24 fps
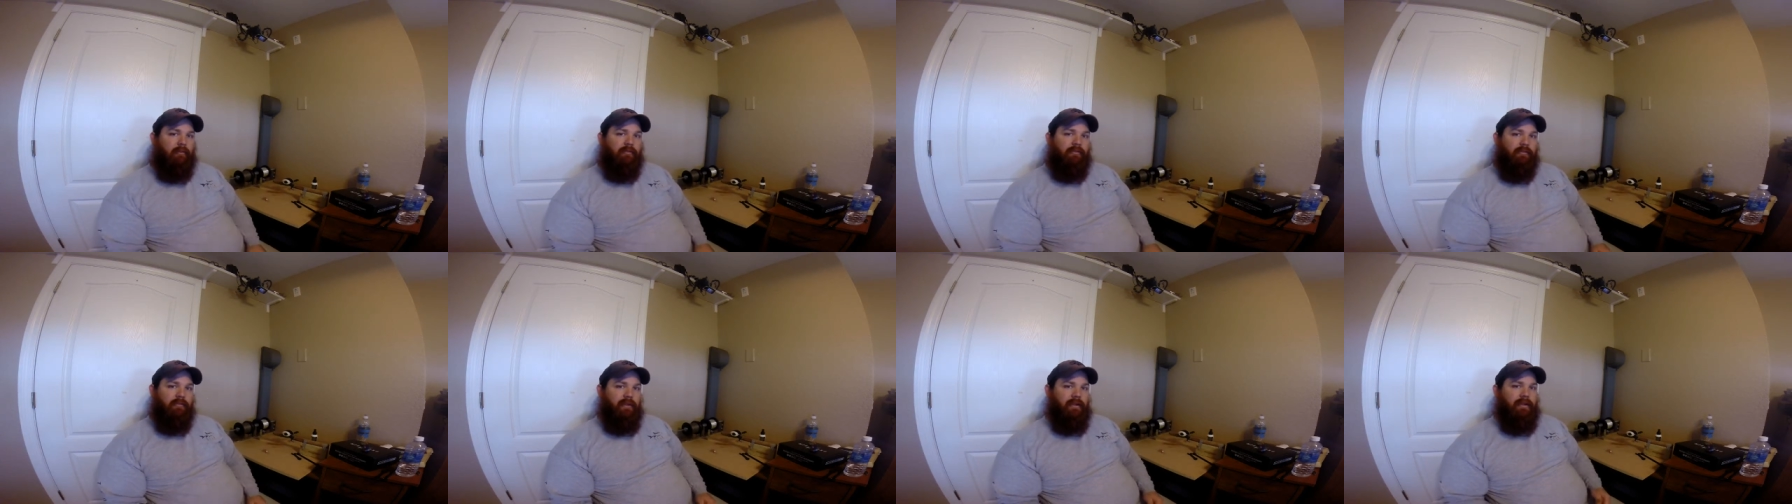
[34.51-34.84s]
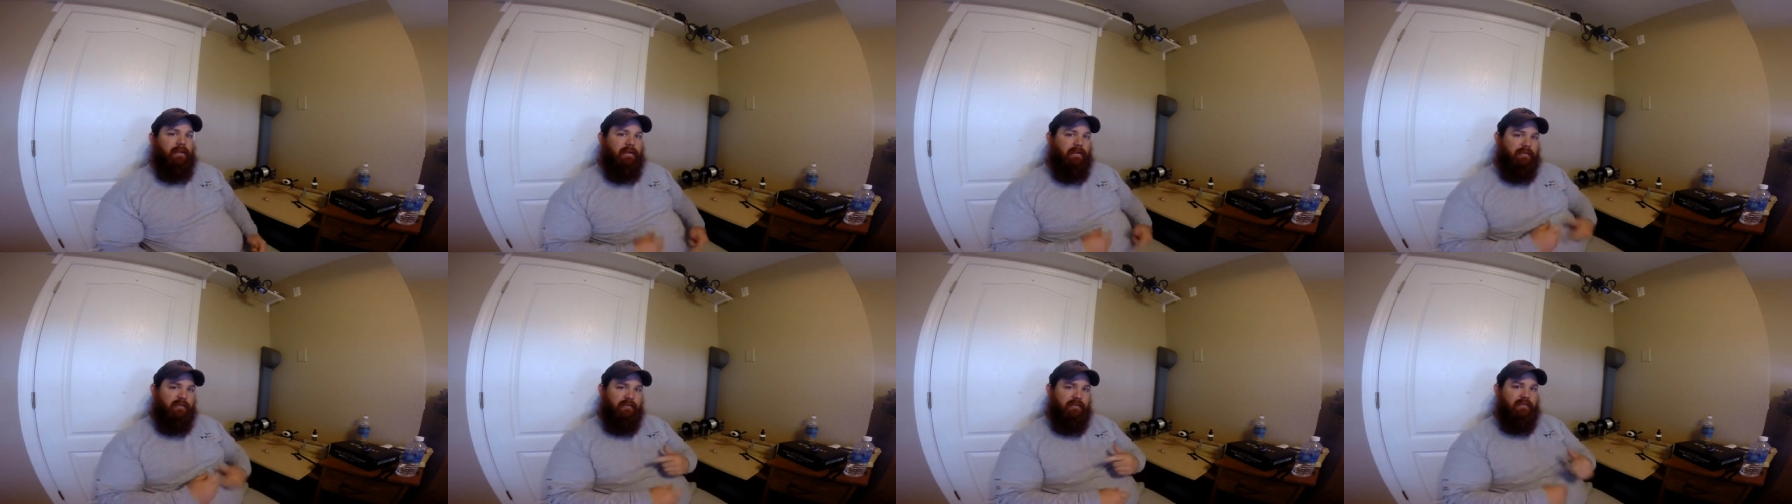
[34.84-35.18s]
so that
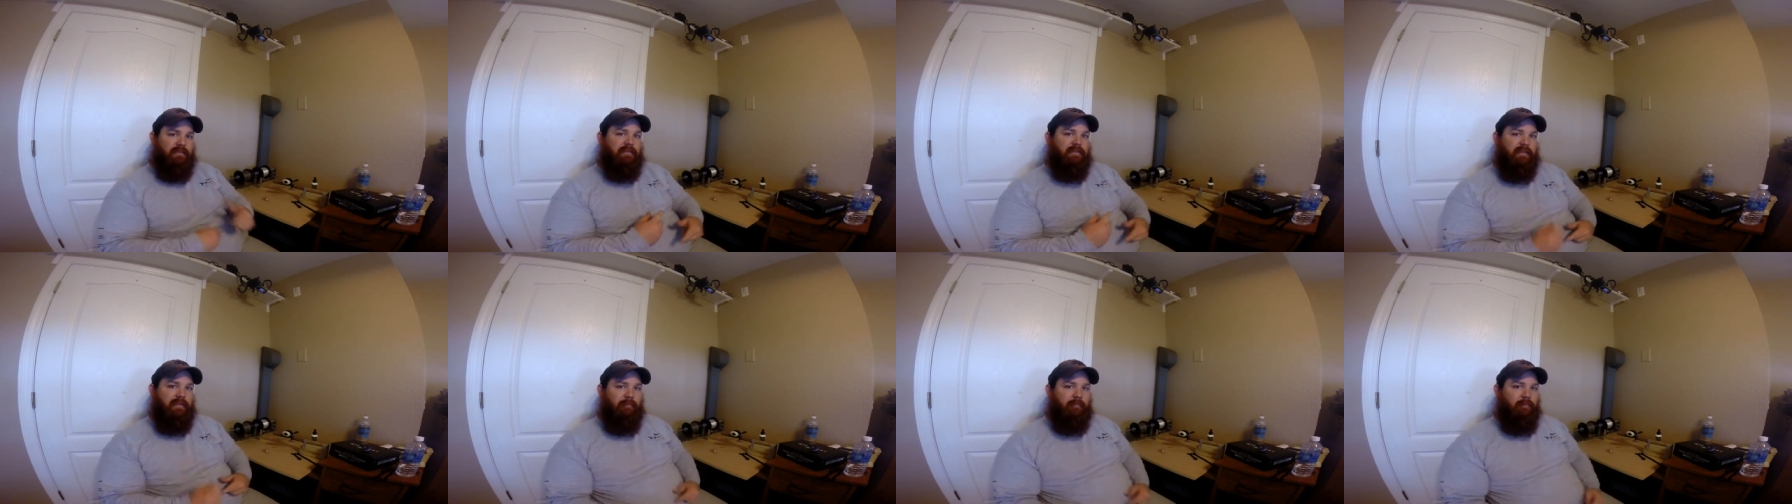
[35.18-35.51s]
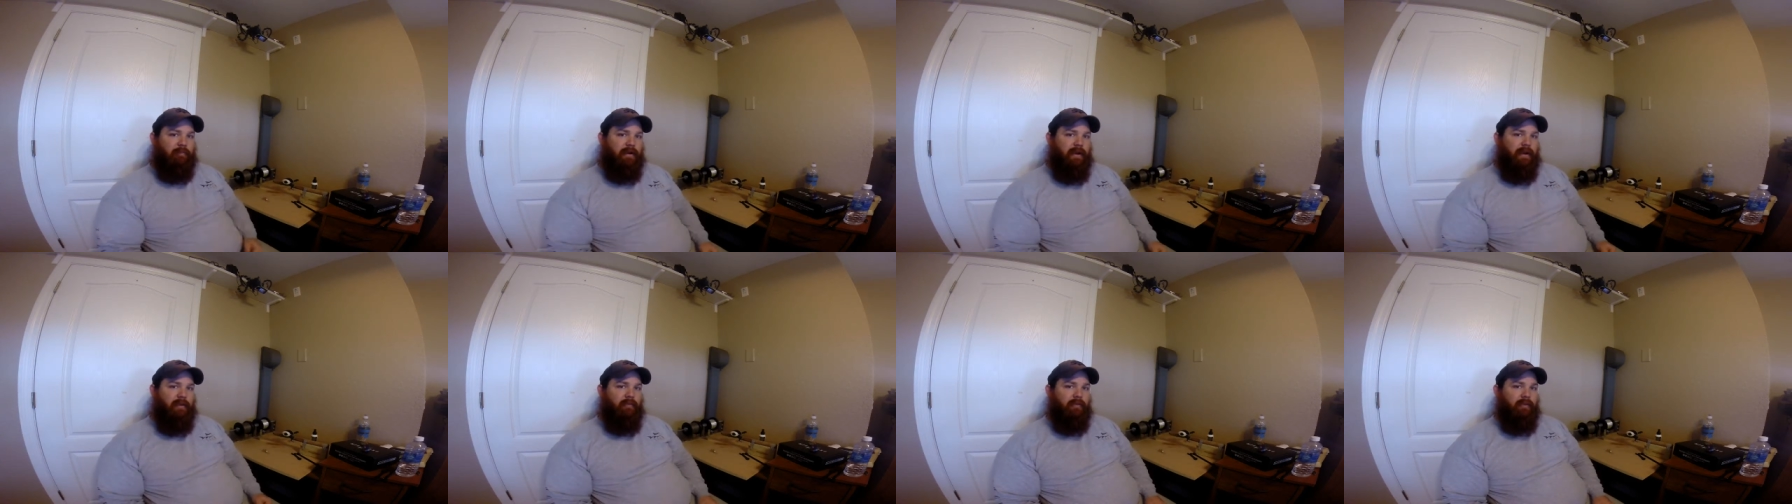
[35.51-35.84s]
it doesn't slip
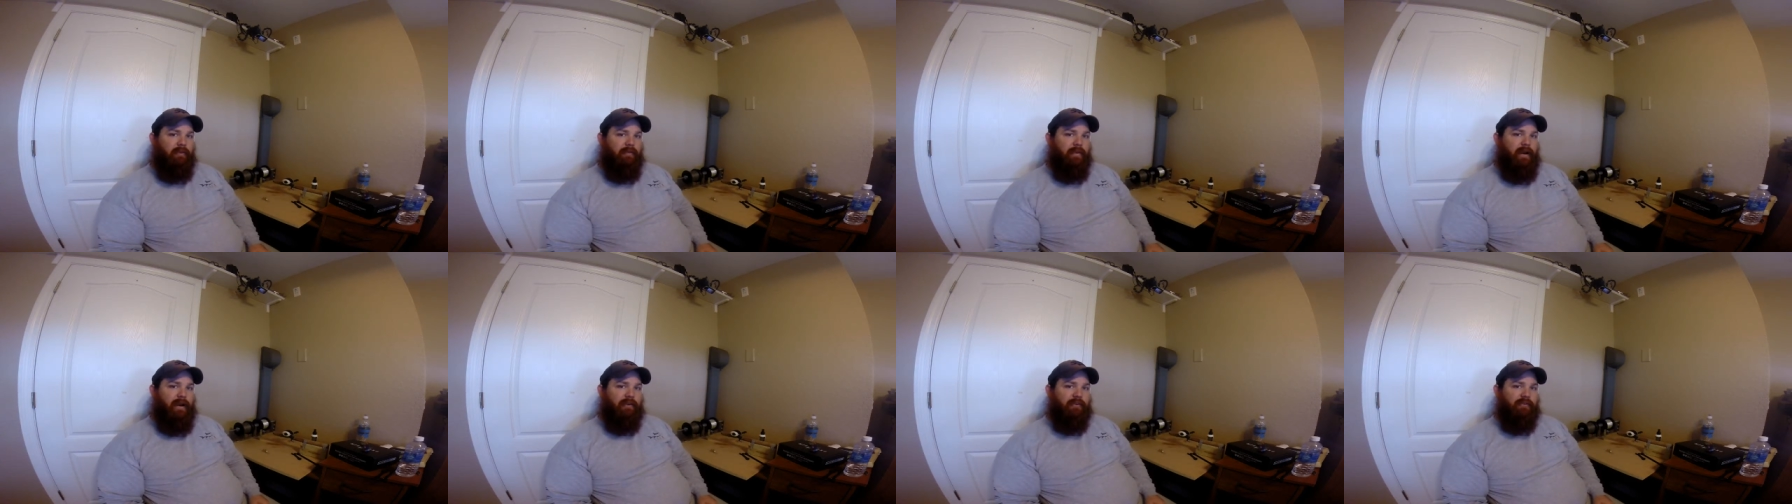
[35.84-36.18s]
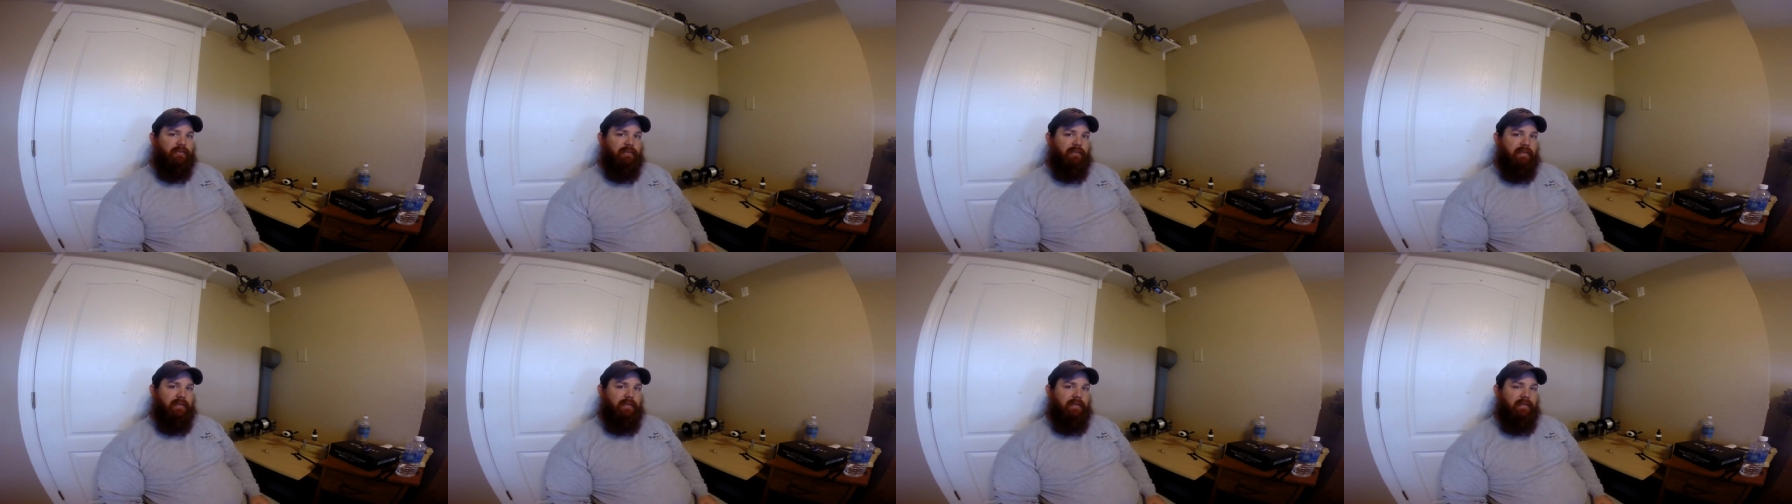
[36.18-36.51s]
whenever you
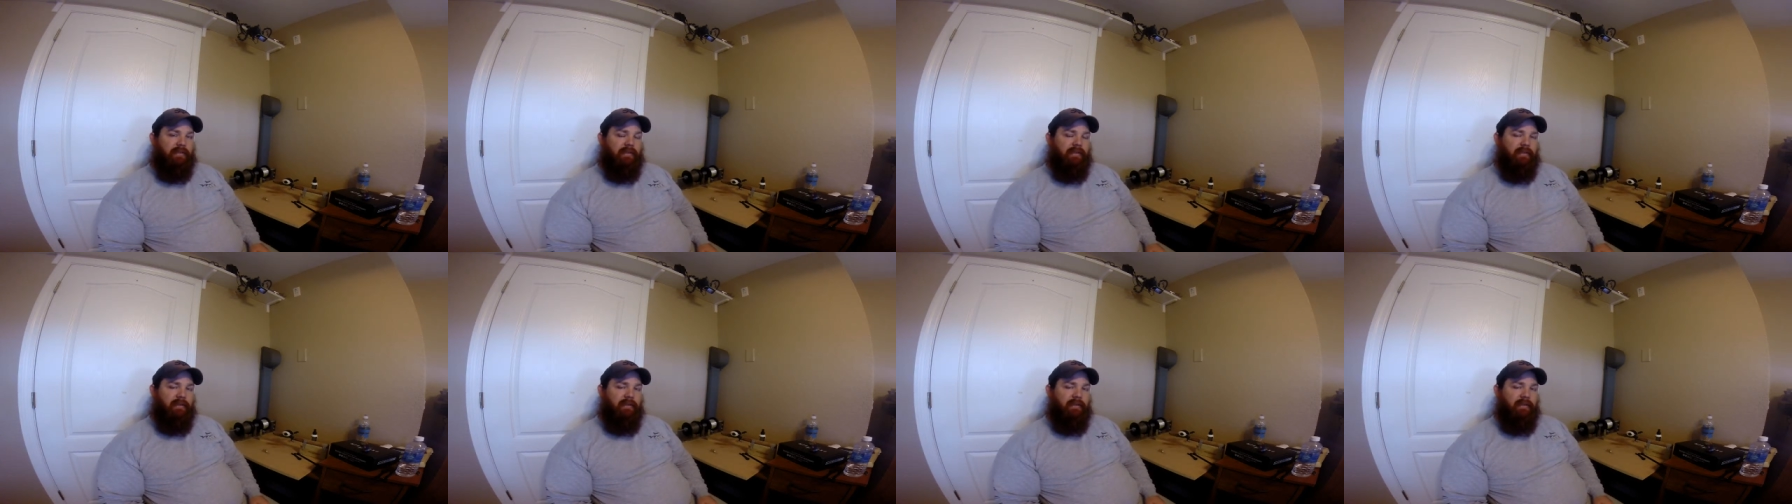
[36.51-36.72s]
actually